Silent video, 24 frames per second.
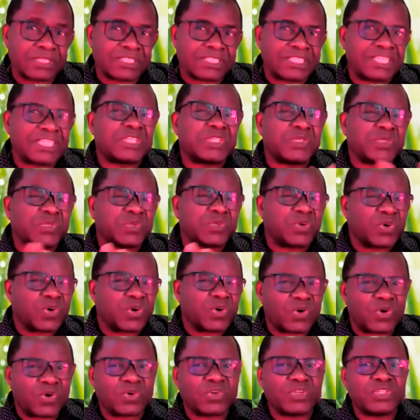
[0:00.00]
Did you
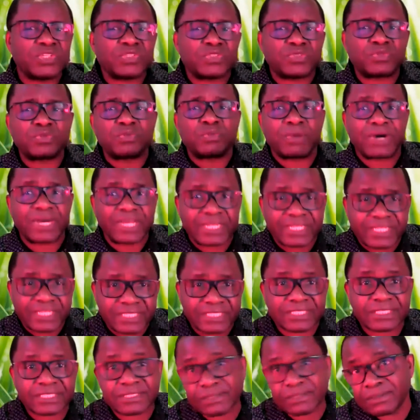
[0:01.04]
go into
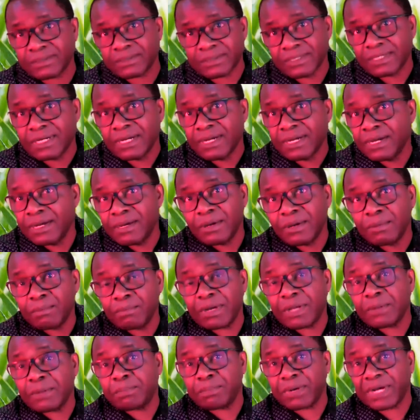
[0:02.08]
marriage
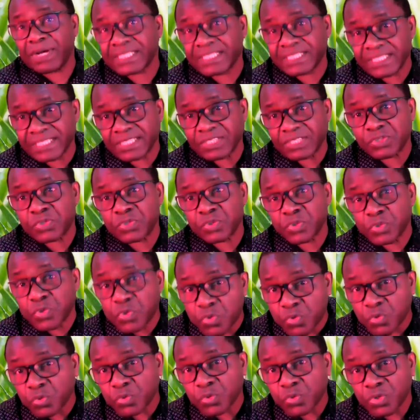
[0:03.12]
by passing
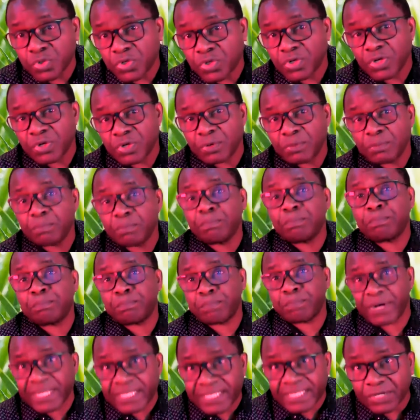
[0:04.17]
through
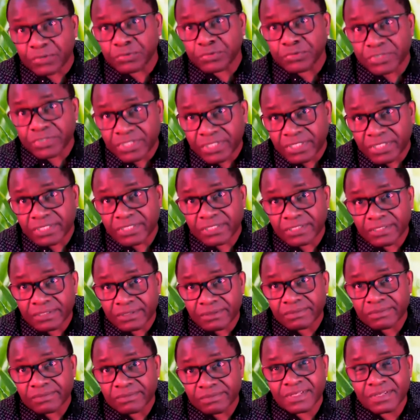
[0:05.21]
panya routes
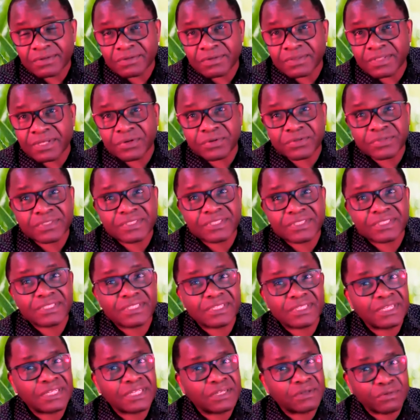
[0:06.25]
without
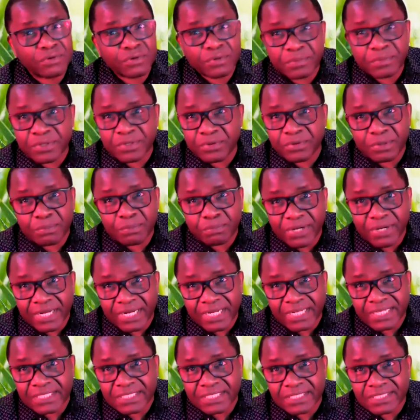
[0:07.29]
involving your
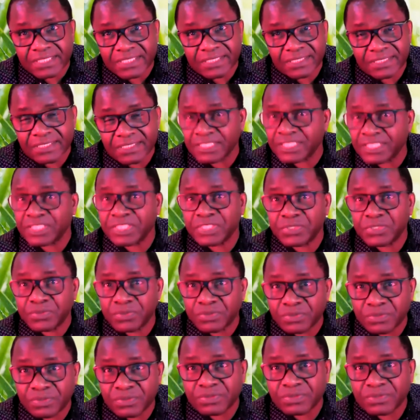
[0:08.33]
parents? Did
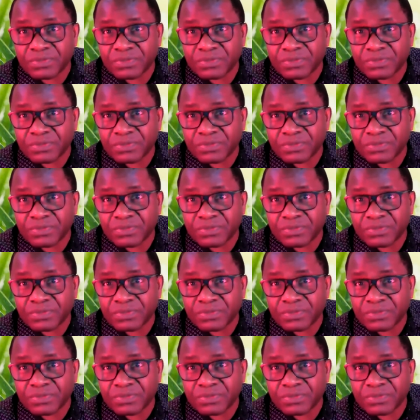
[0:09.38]
you?